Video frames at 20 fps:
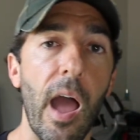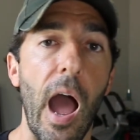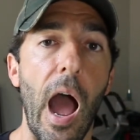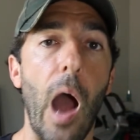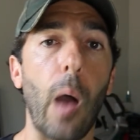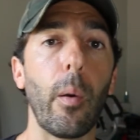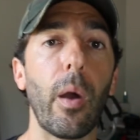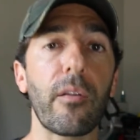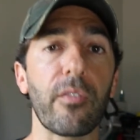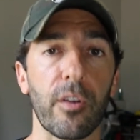
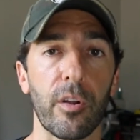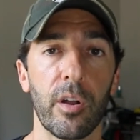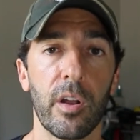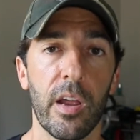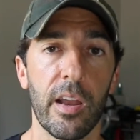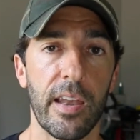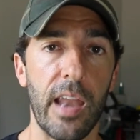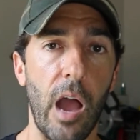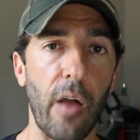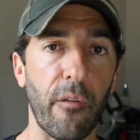However,
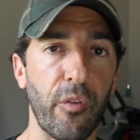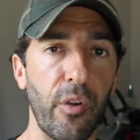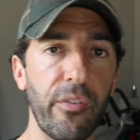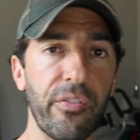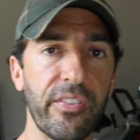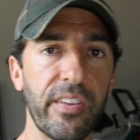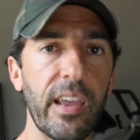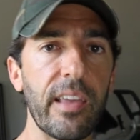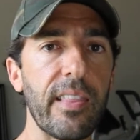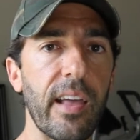now if we've
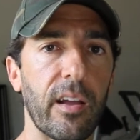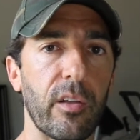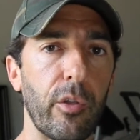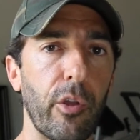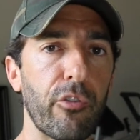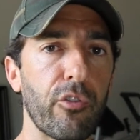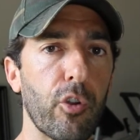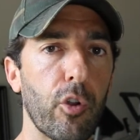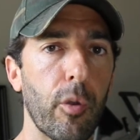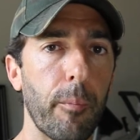seen that
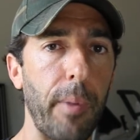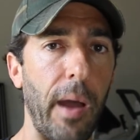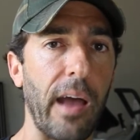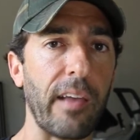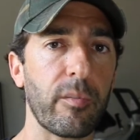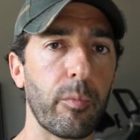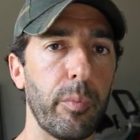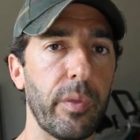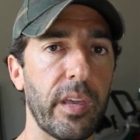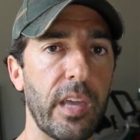glycerol can
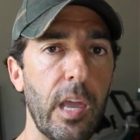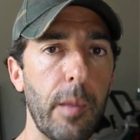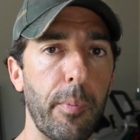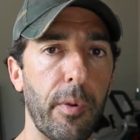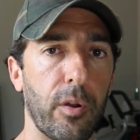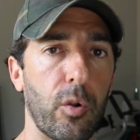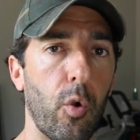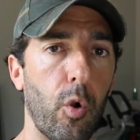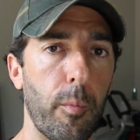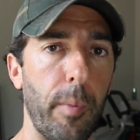possibly keep
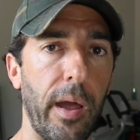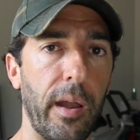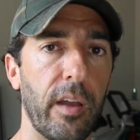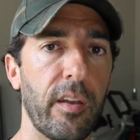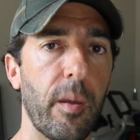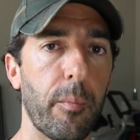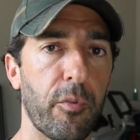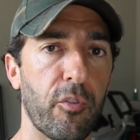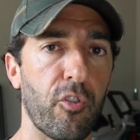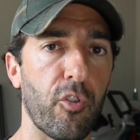our core body
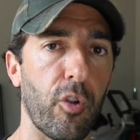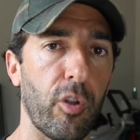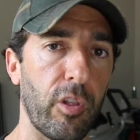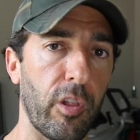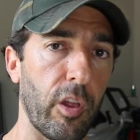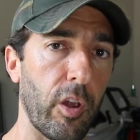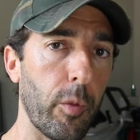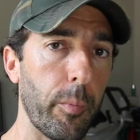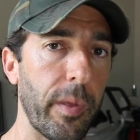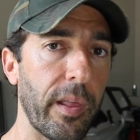temperature a
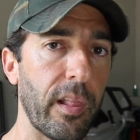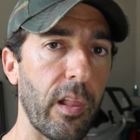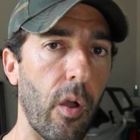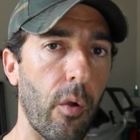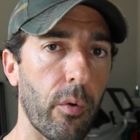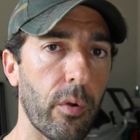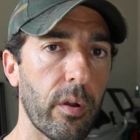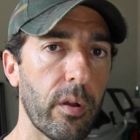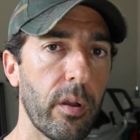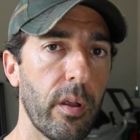little bit
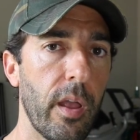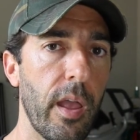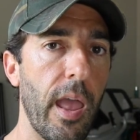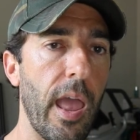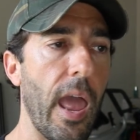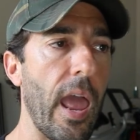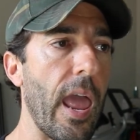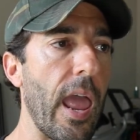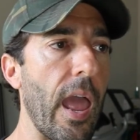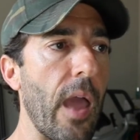lower,
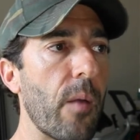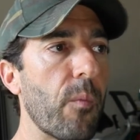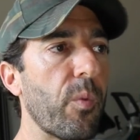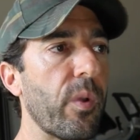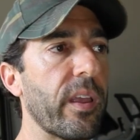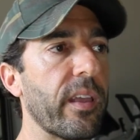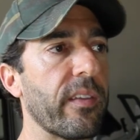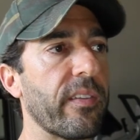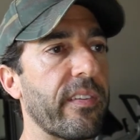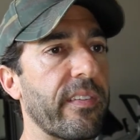and
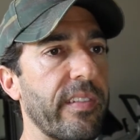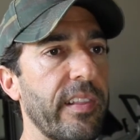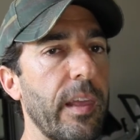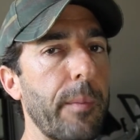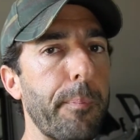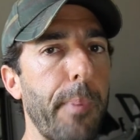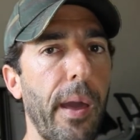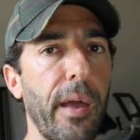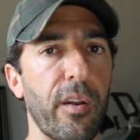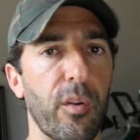we can
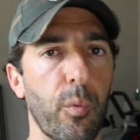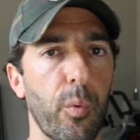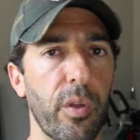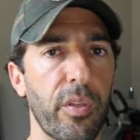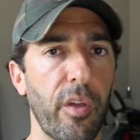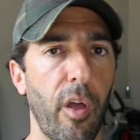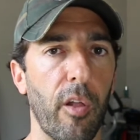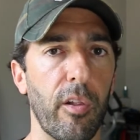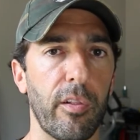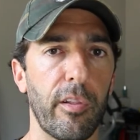sleep better
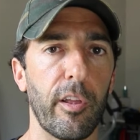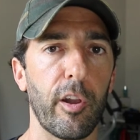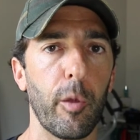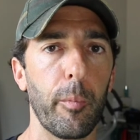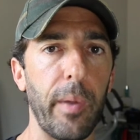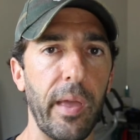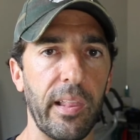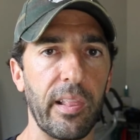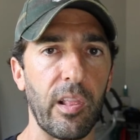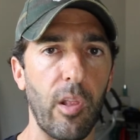with a little
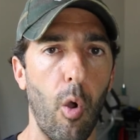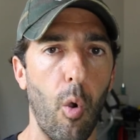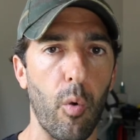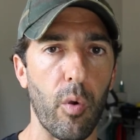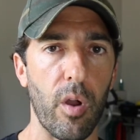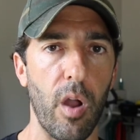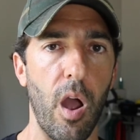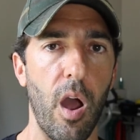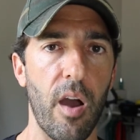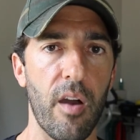bit
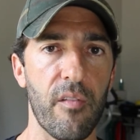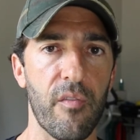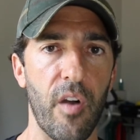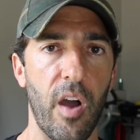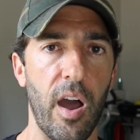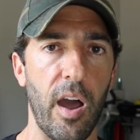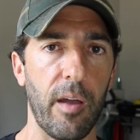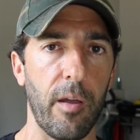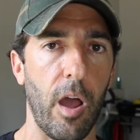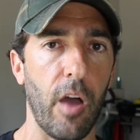lower of
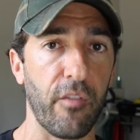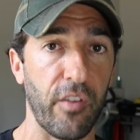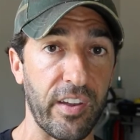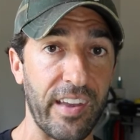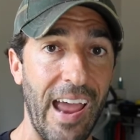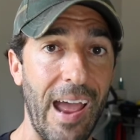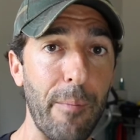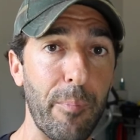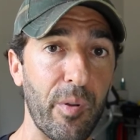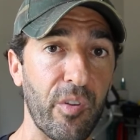a
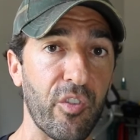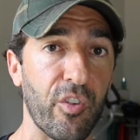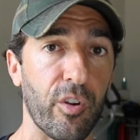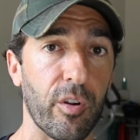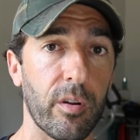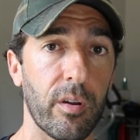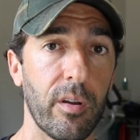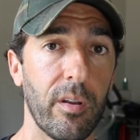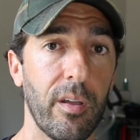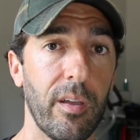
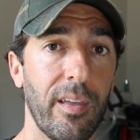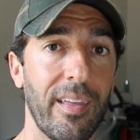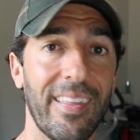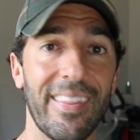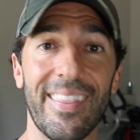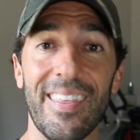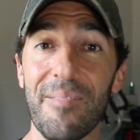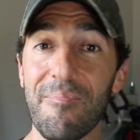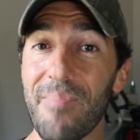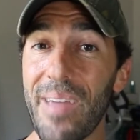temperature,
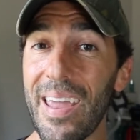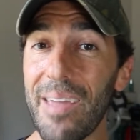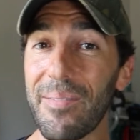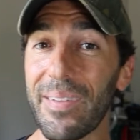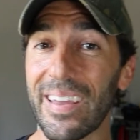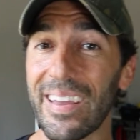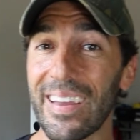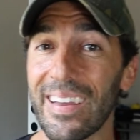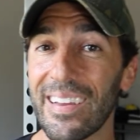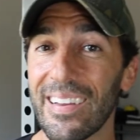then
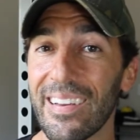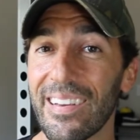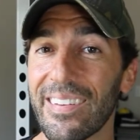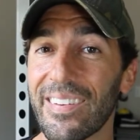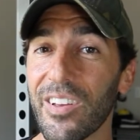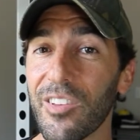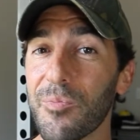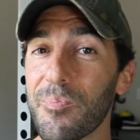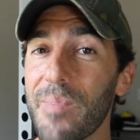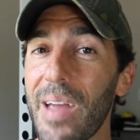maybe,
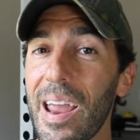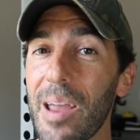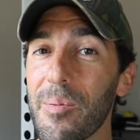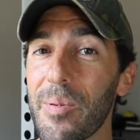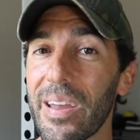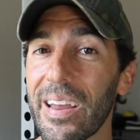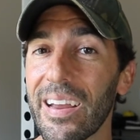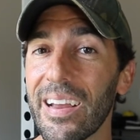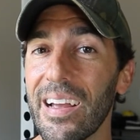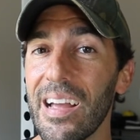just
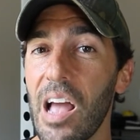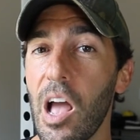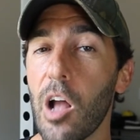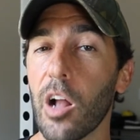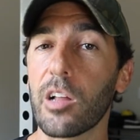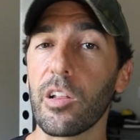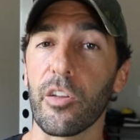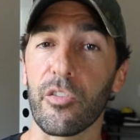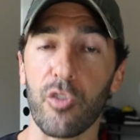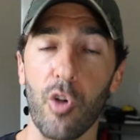maybe,
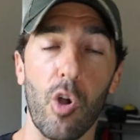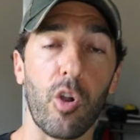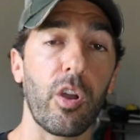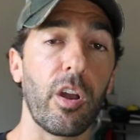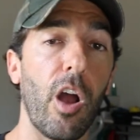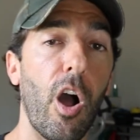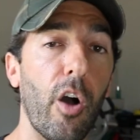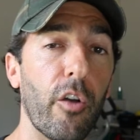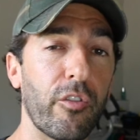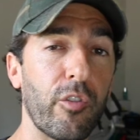glycerol
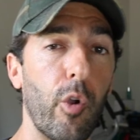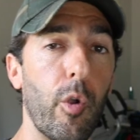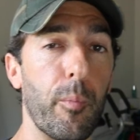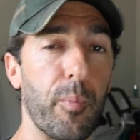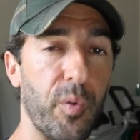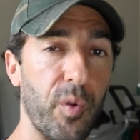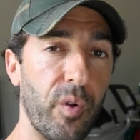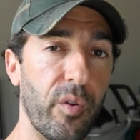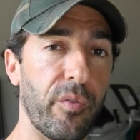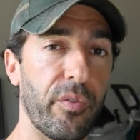can also
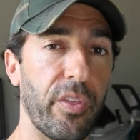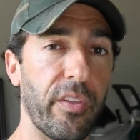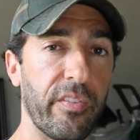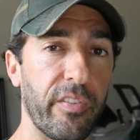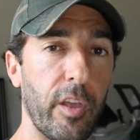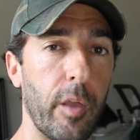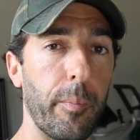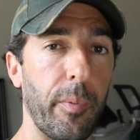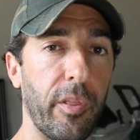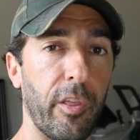improve the
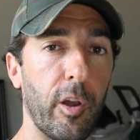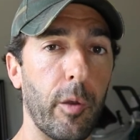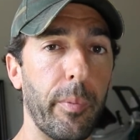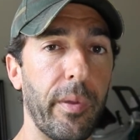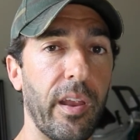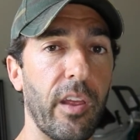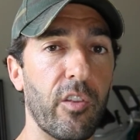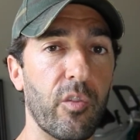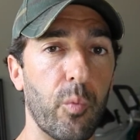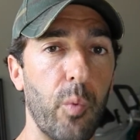sleep a little
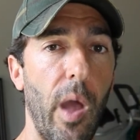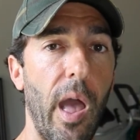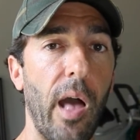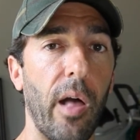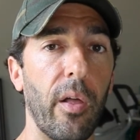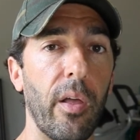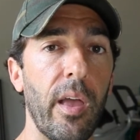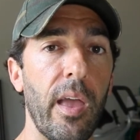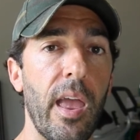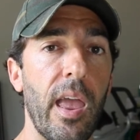bit as
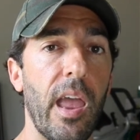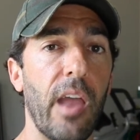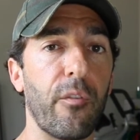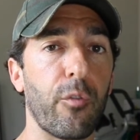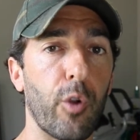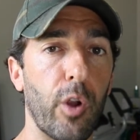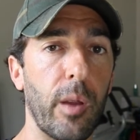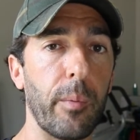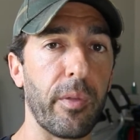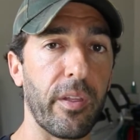well if
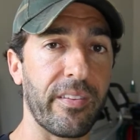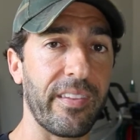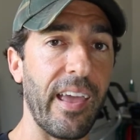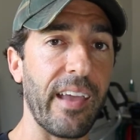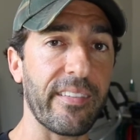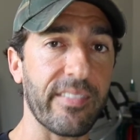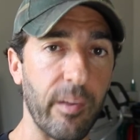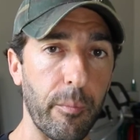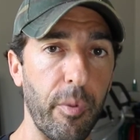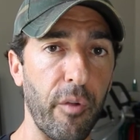we're able to
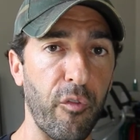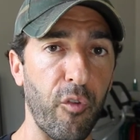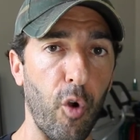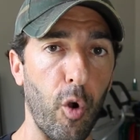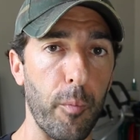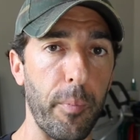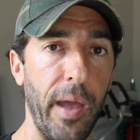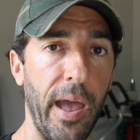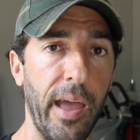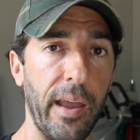take some
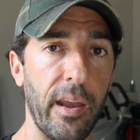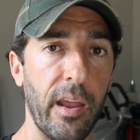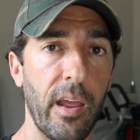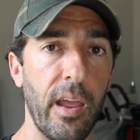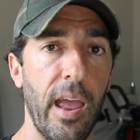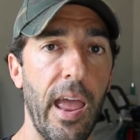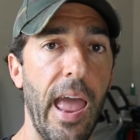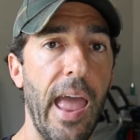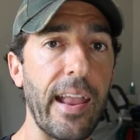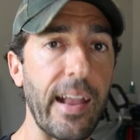before bed,
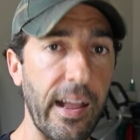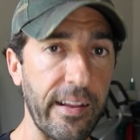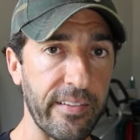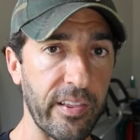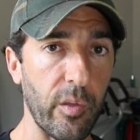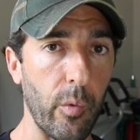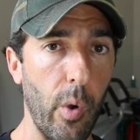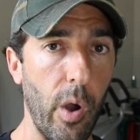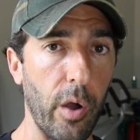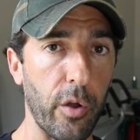hang on to
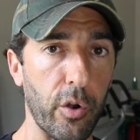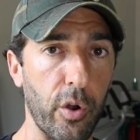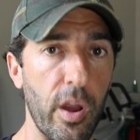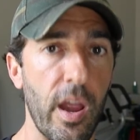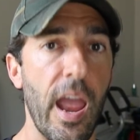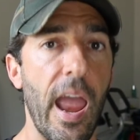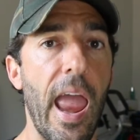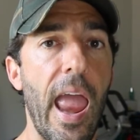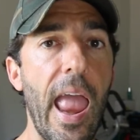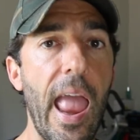the water,
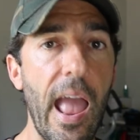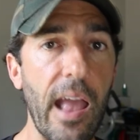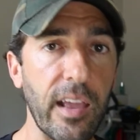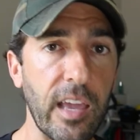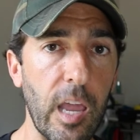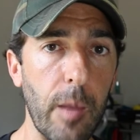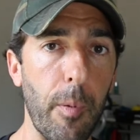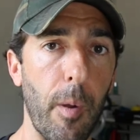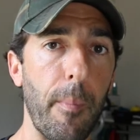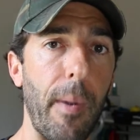and
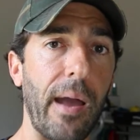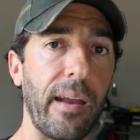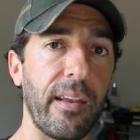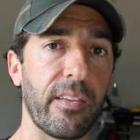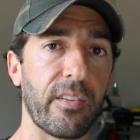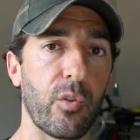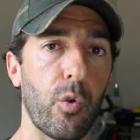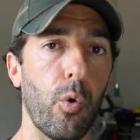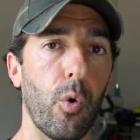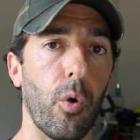keep our
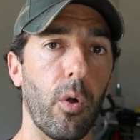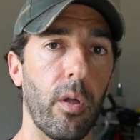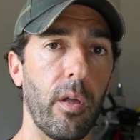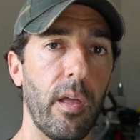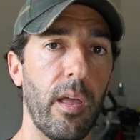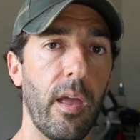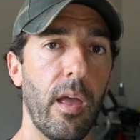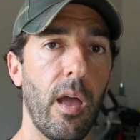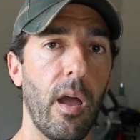bodies cool.